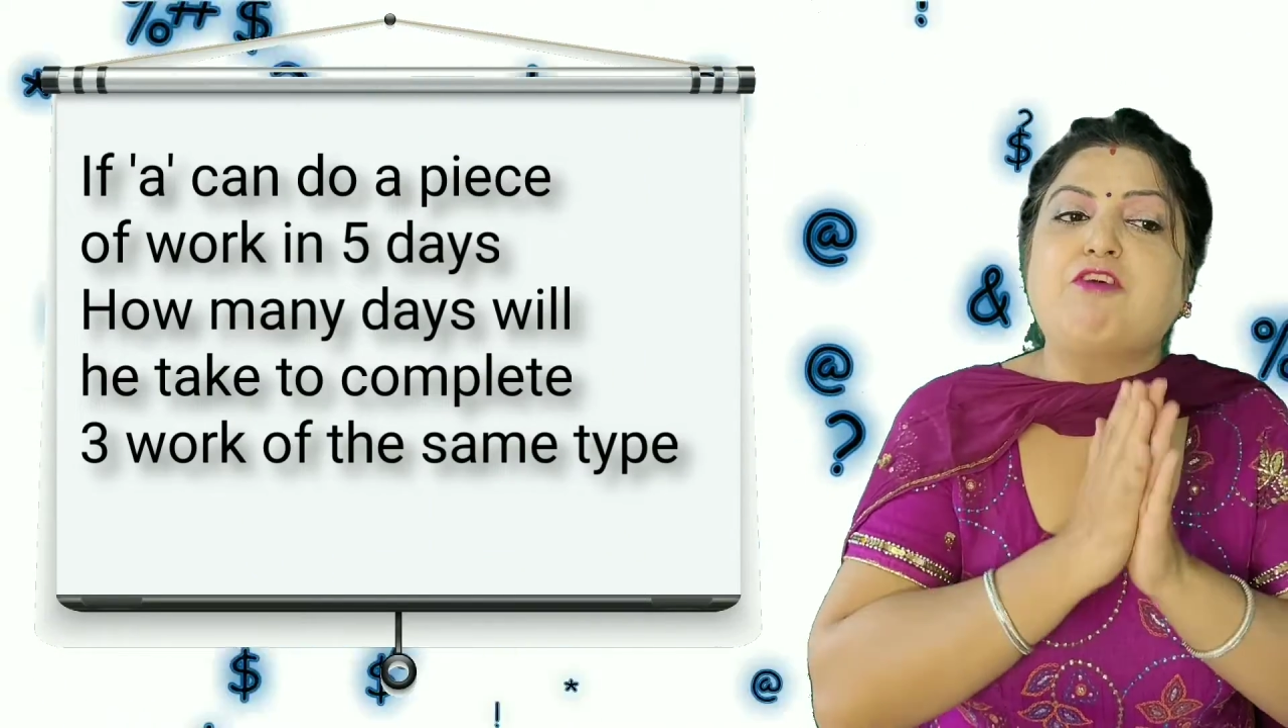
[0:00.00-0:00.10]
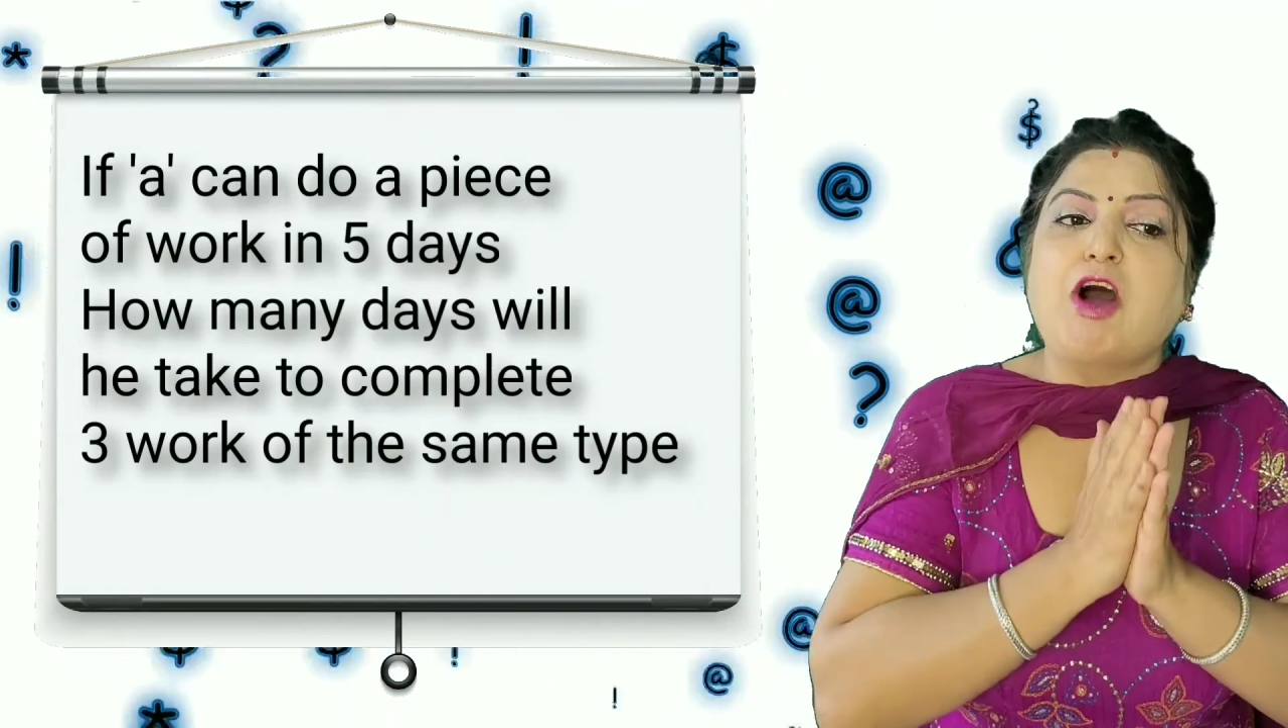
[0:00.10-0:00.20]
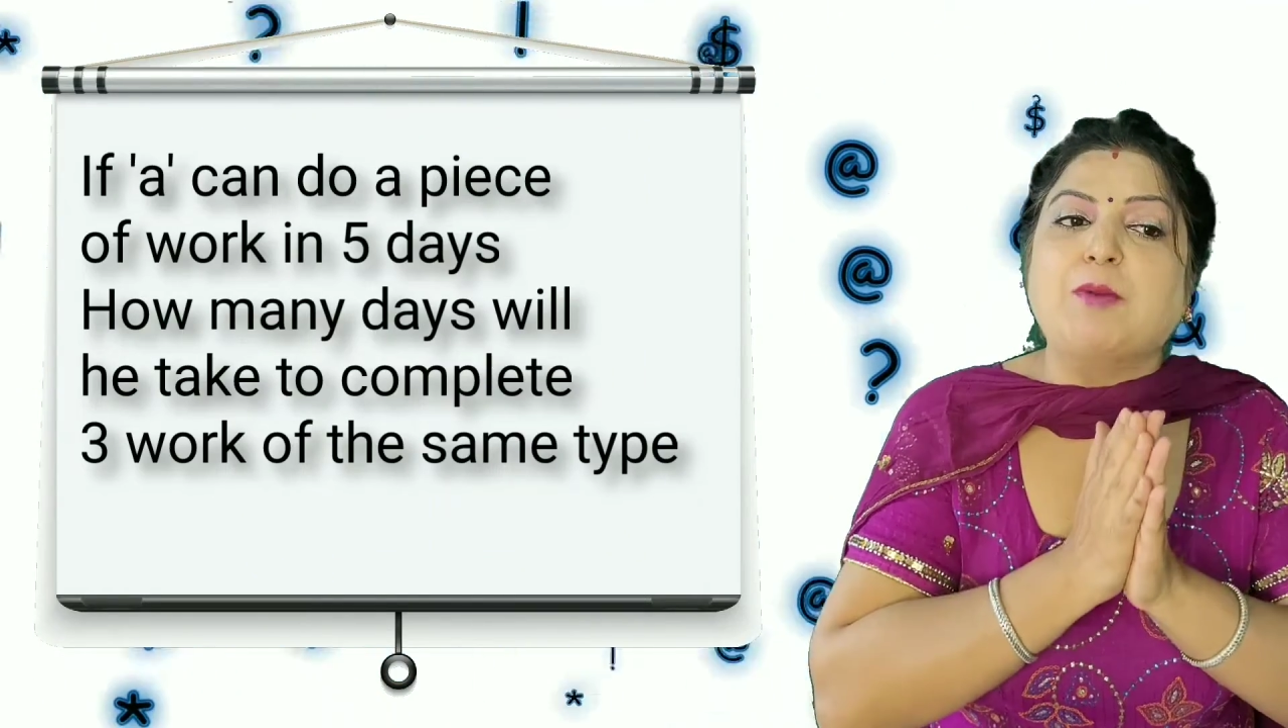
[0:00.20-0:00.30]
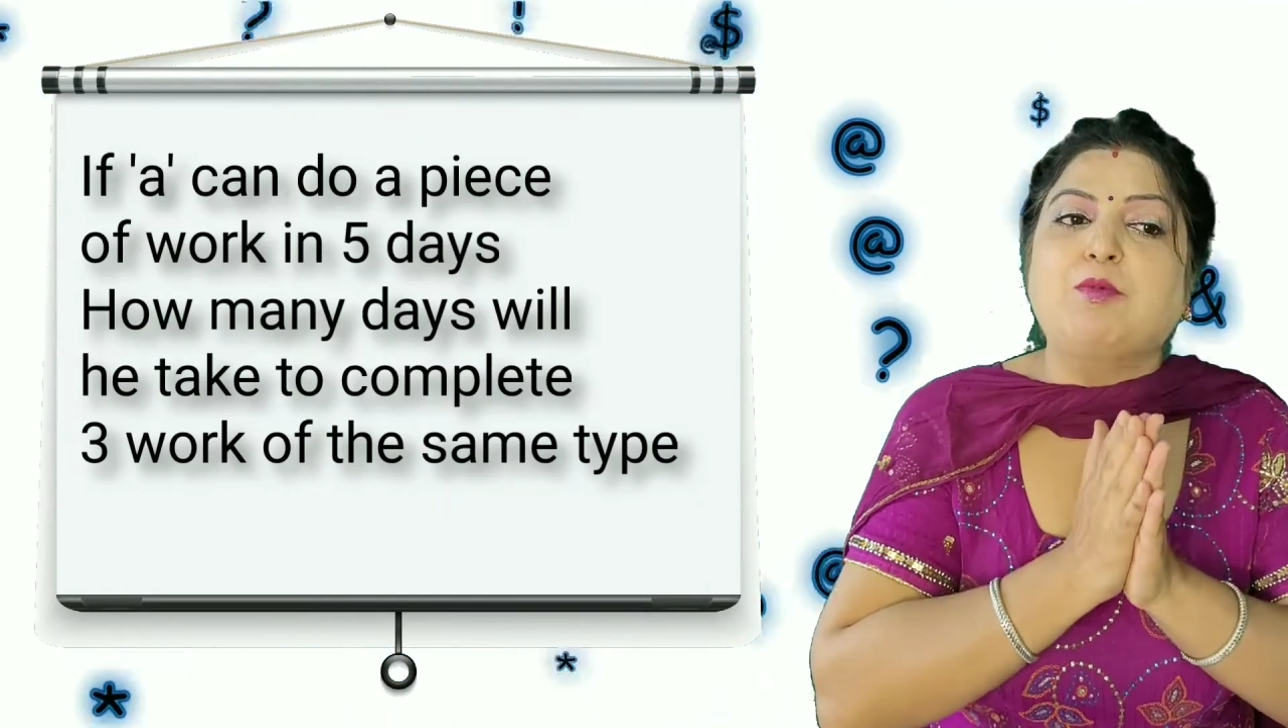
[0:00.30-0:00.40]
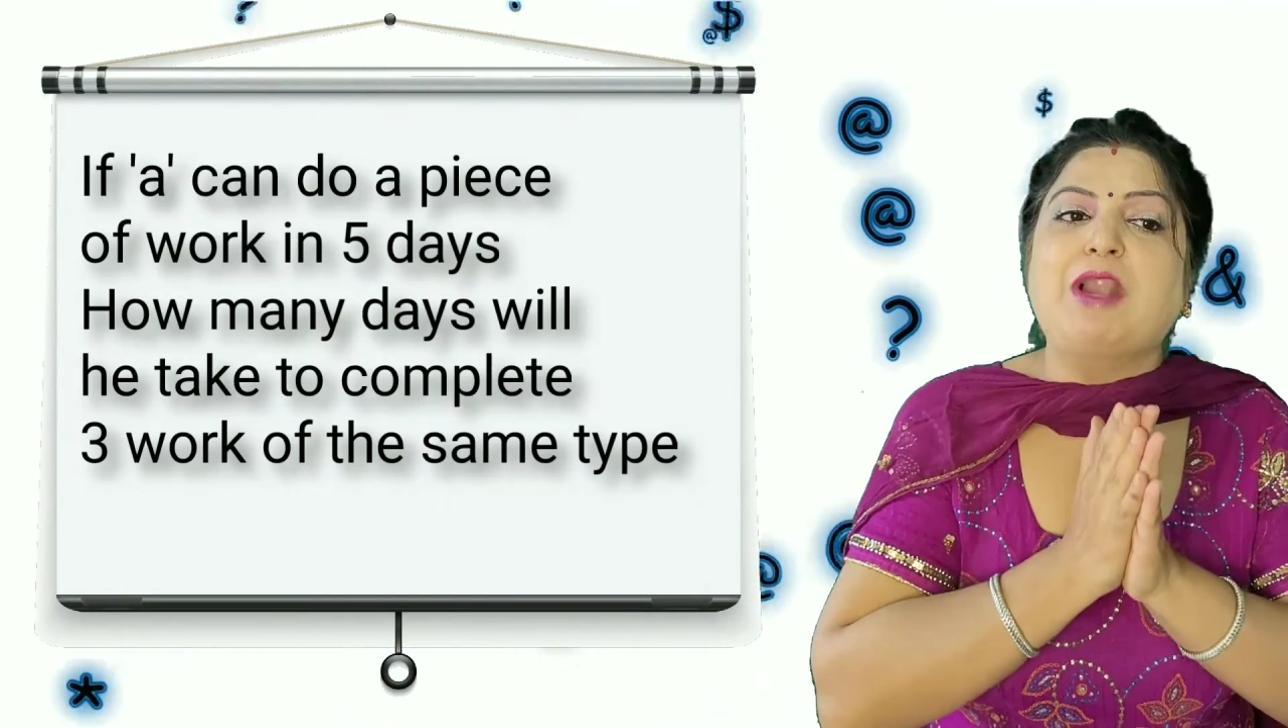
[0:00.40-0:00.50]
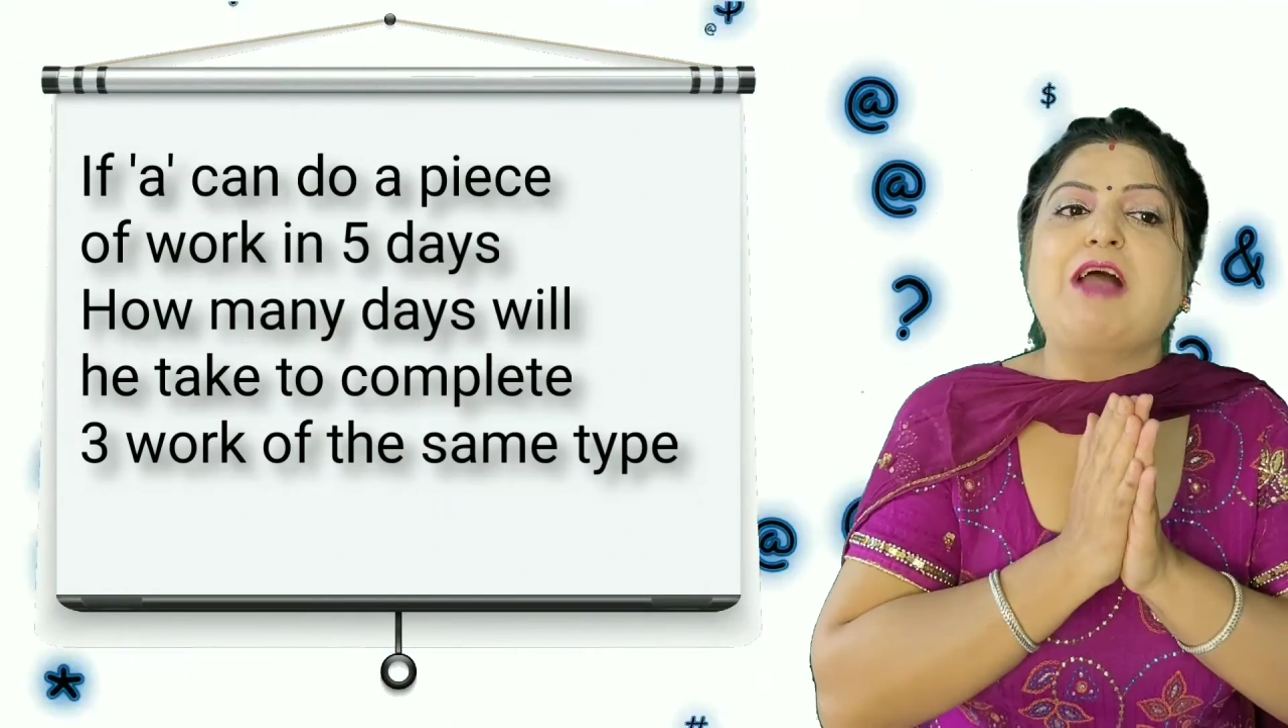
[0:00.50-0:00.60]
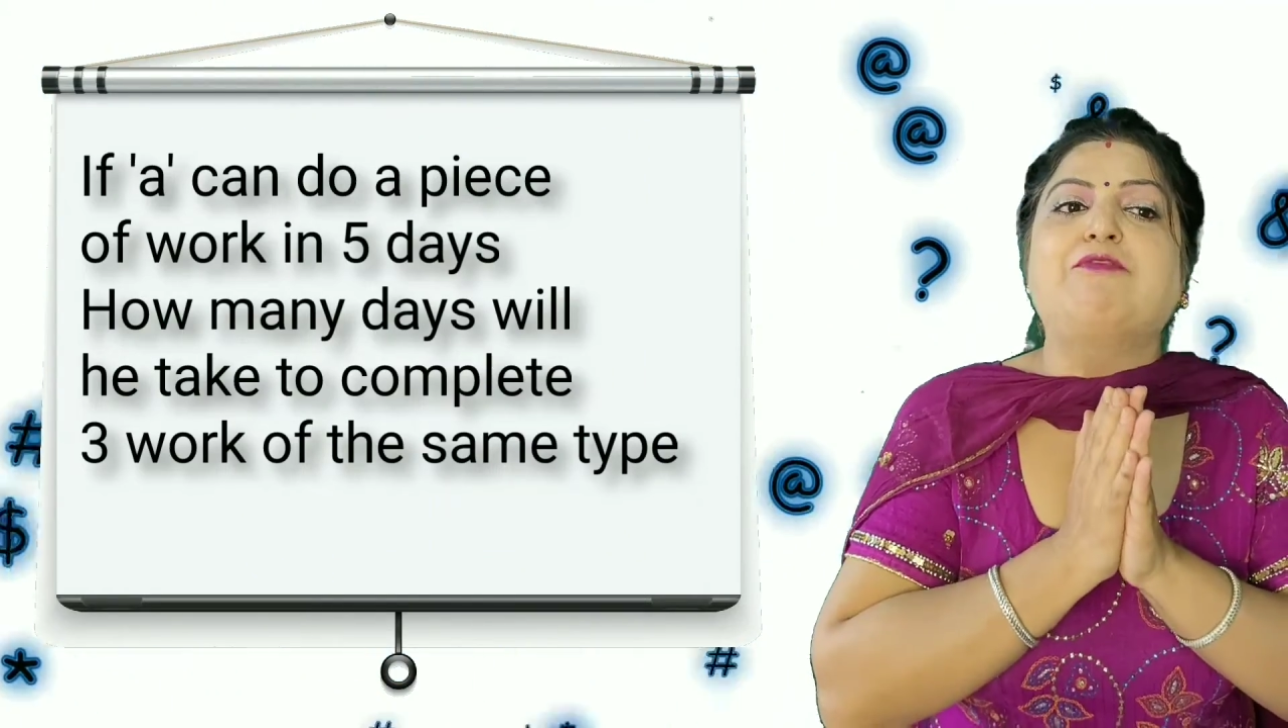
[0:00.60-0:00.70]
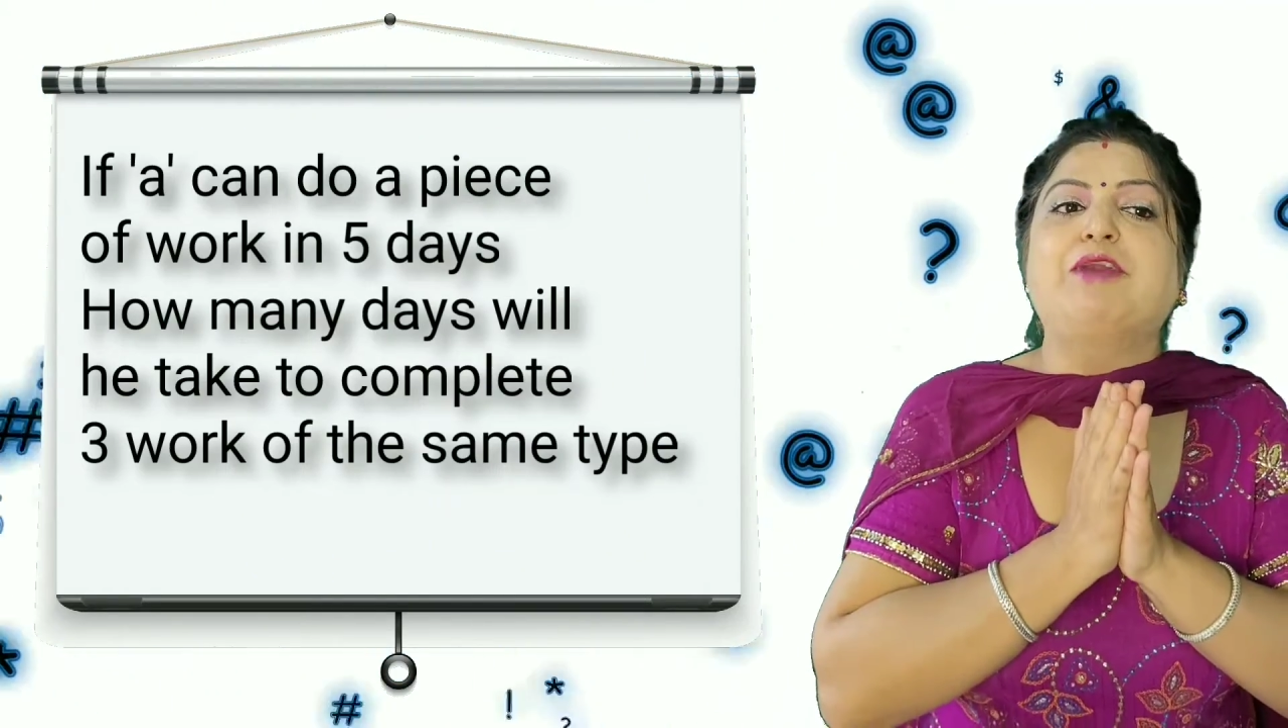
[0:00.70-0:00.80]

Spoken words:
formula,